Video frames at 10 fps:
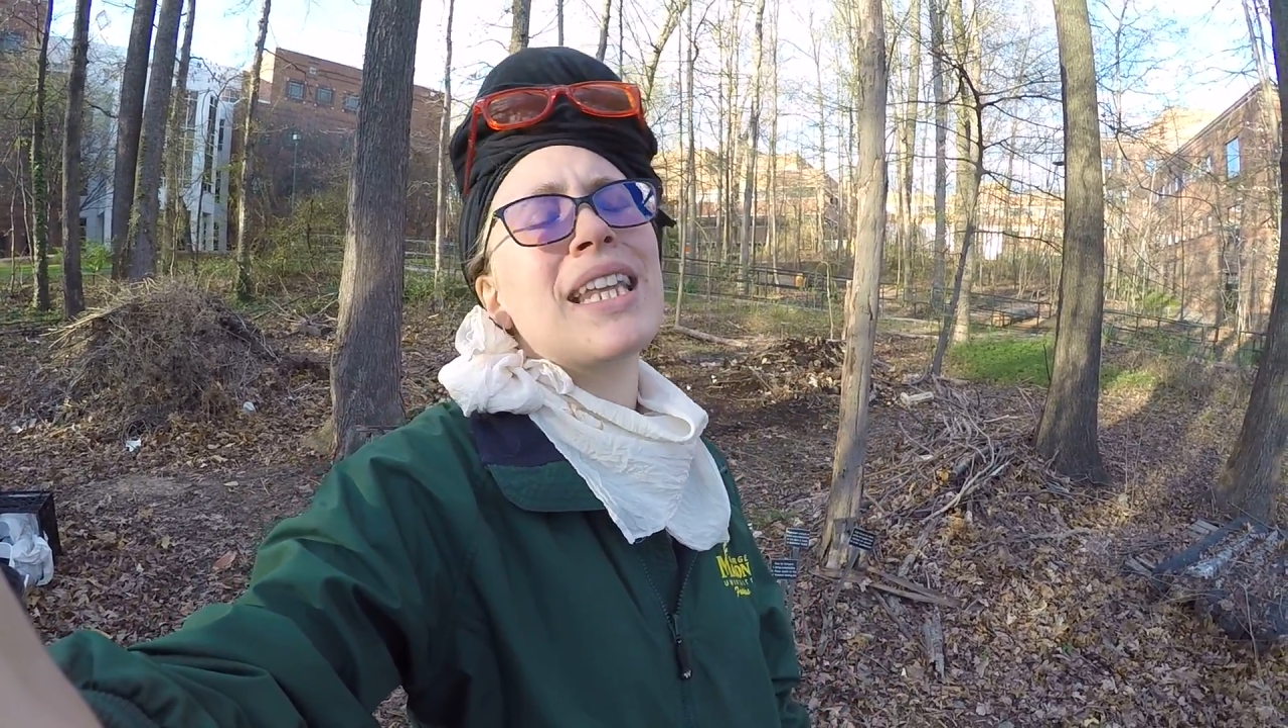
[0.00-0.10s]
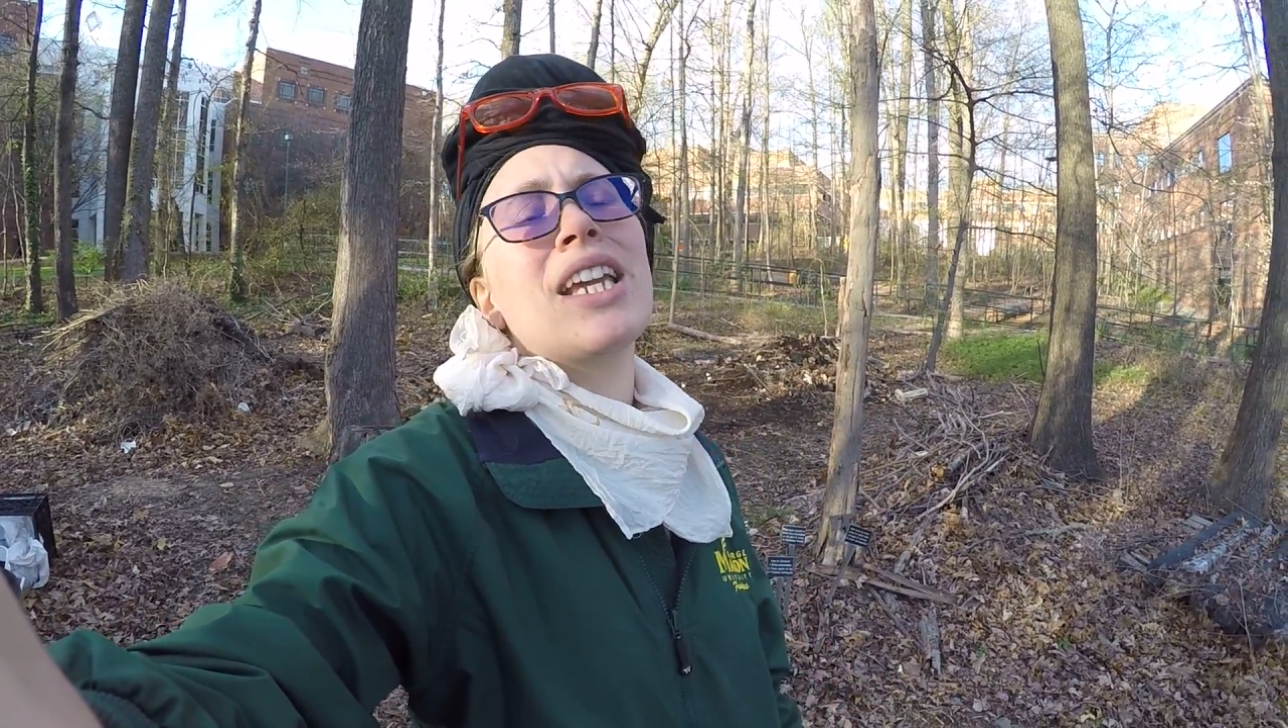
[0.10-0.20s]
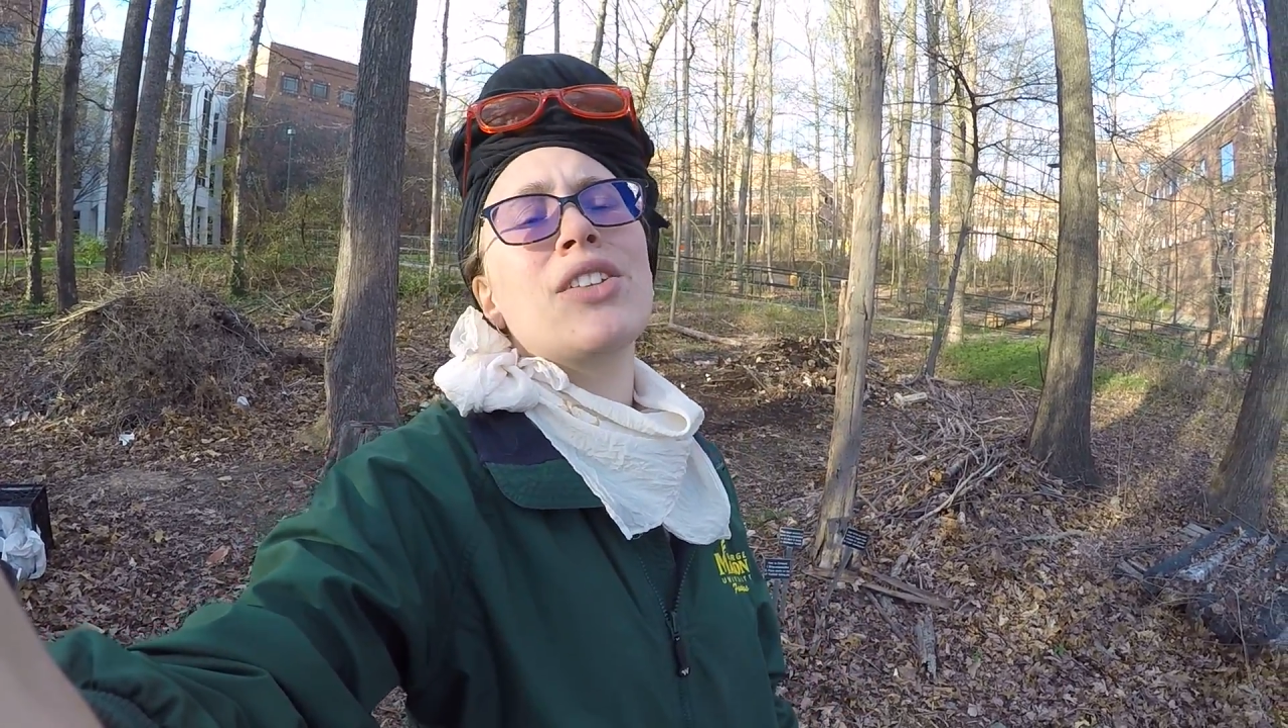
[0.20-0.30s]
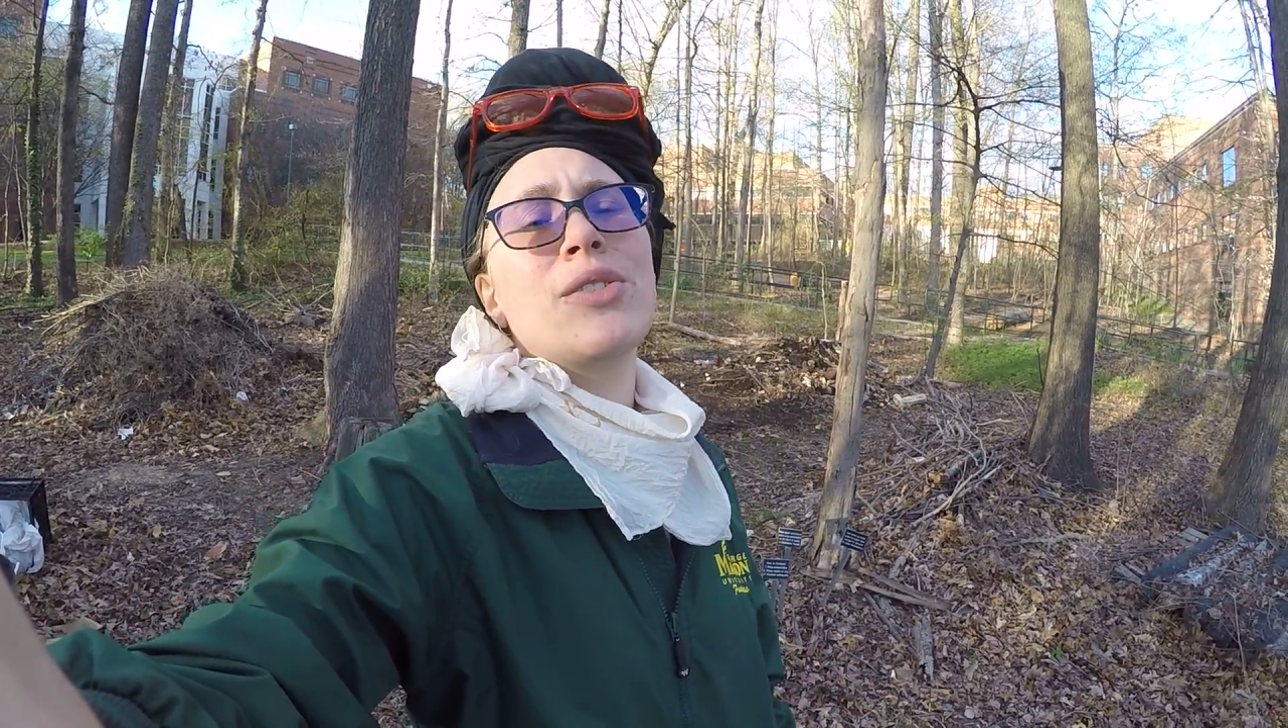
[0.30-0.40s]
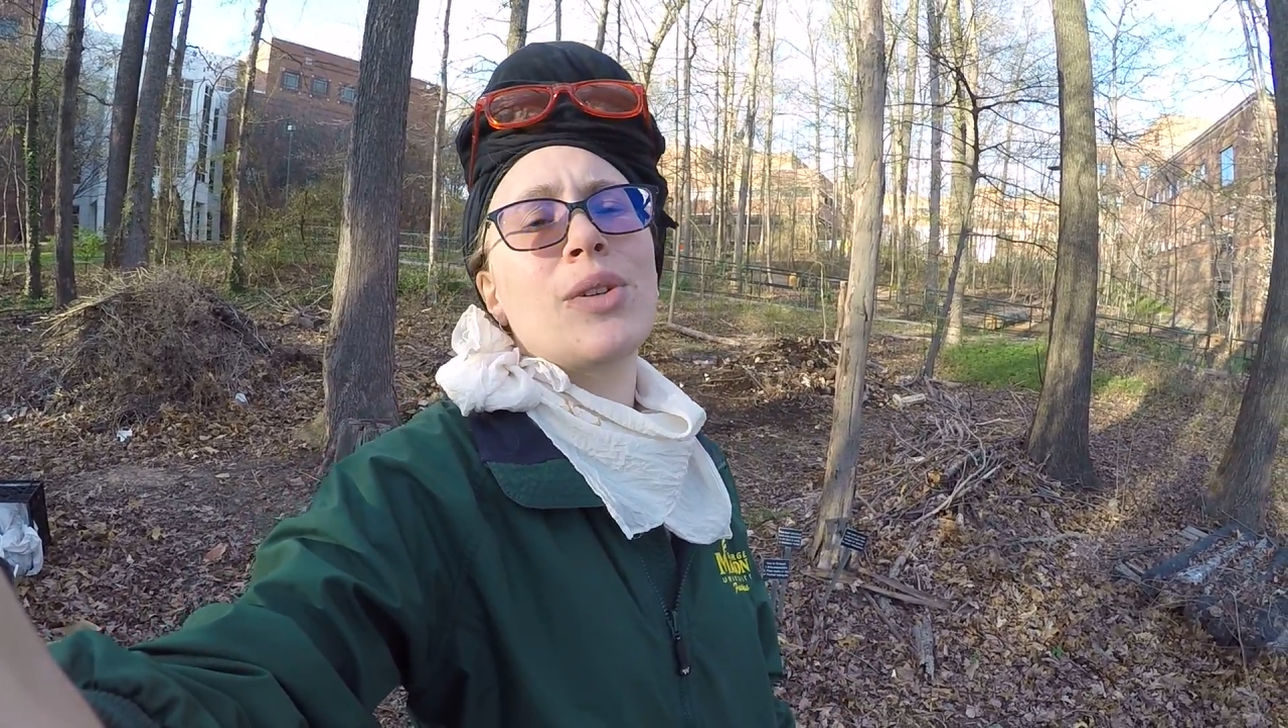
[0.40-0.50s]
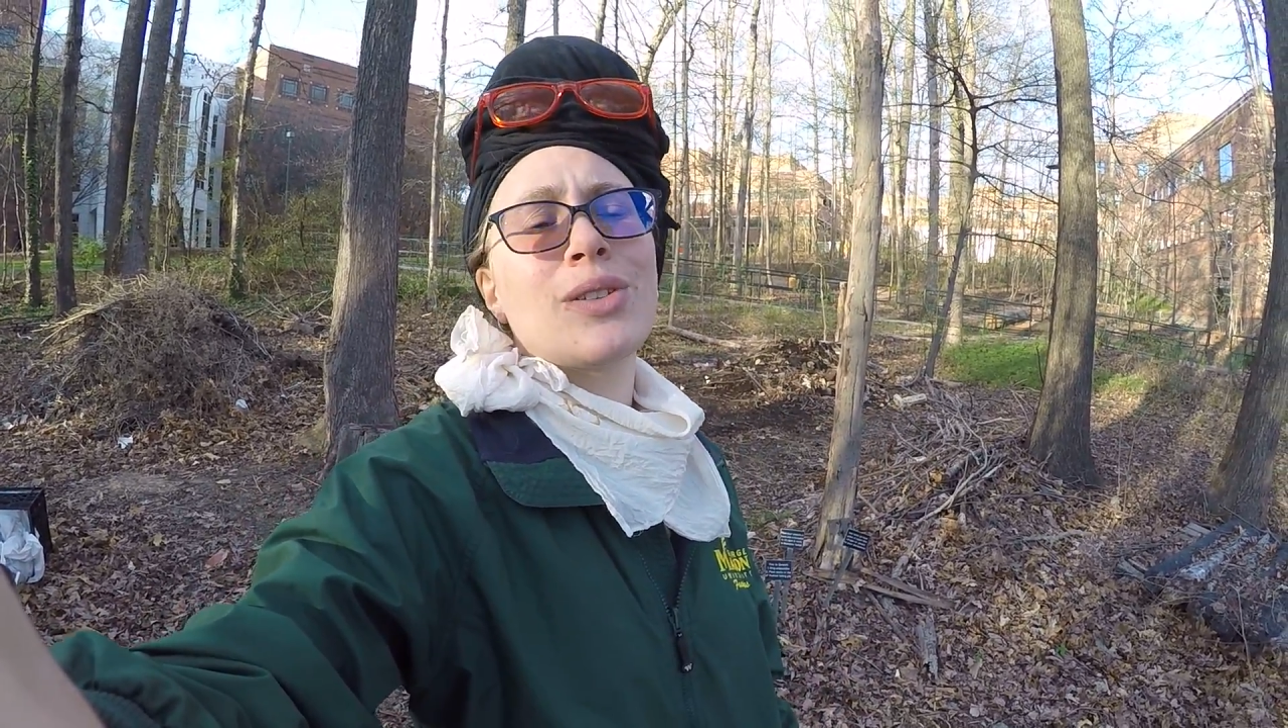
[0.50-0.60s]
things you